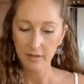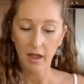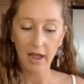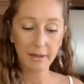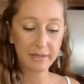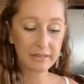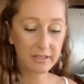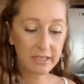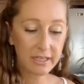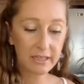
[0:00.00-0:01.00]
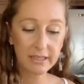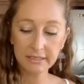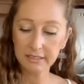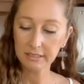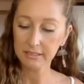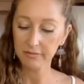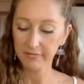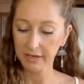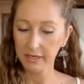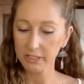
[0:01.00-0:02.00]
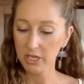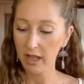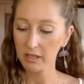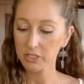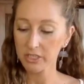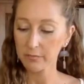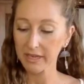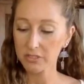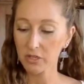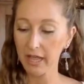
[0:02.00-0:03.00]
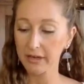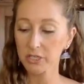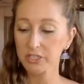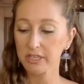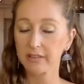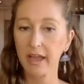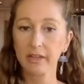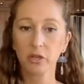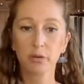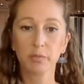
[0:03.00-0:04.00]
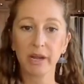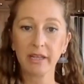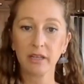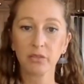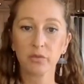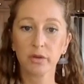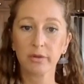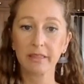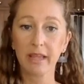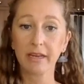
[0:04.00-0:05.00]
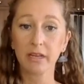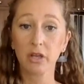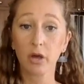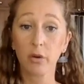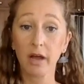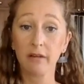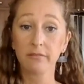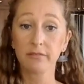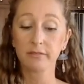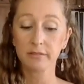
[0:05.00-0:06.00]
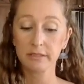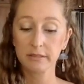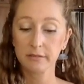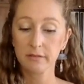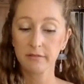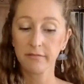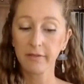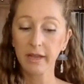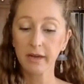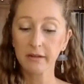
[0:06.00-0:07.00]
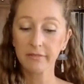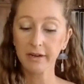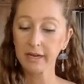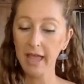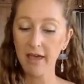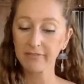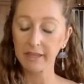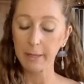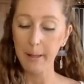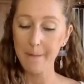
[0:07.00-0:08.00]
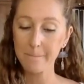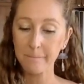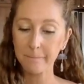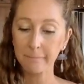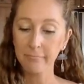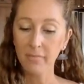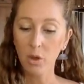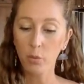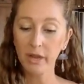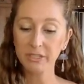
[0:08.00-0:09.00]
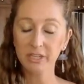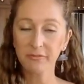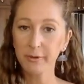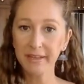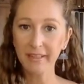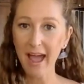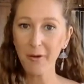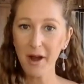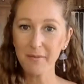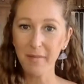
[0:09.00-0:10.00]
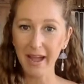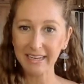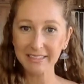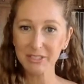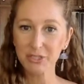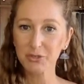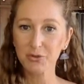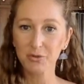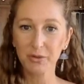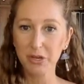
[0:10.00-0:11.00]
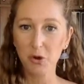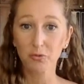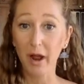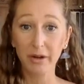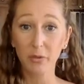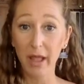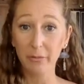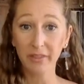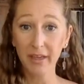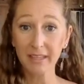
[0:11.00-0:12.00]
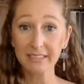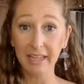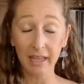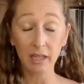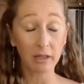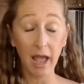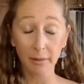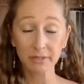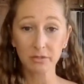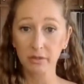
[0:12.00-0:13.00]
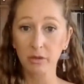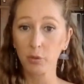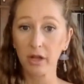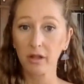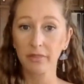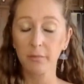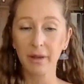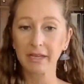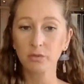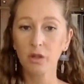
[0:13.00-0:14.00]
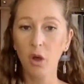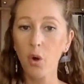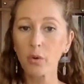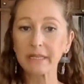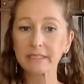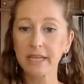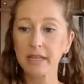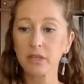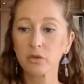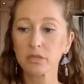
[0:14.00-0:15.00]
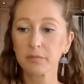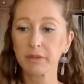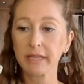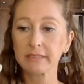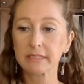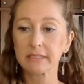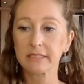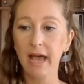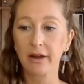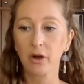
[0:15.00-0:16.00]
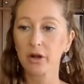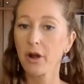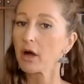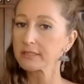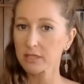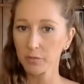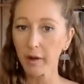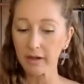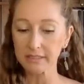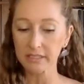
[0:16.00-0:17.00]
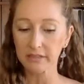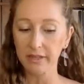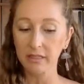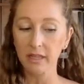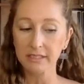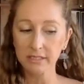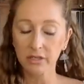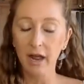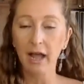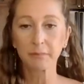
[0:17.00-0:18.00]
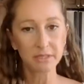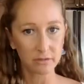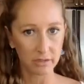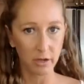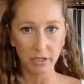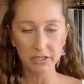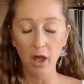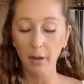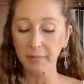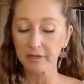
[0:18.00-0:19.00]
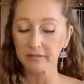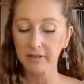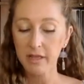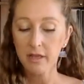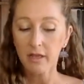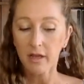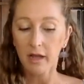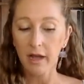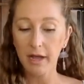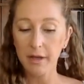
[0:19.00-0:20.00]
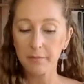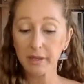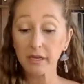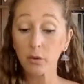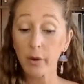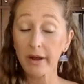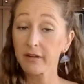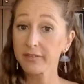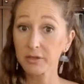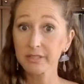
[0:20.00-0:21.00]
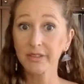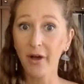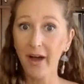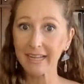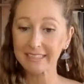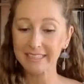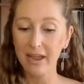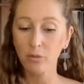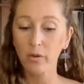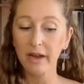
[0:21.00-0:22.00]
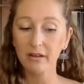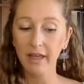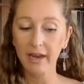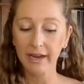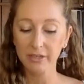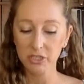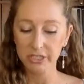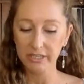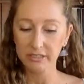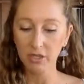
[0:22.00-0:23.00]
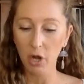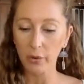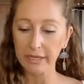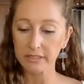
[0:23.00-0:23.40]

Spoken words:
I mean, look at this. Is some very challenging mental energy that you're breaking through and letting go of. Very, very heavy, which if we allow our minds to, you know, run away with us, it absolutely will. And the mind will always take you to places that are not so positive unless you're absolutely on top of being aware of those thoughts and where that energy is going.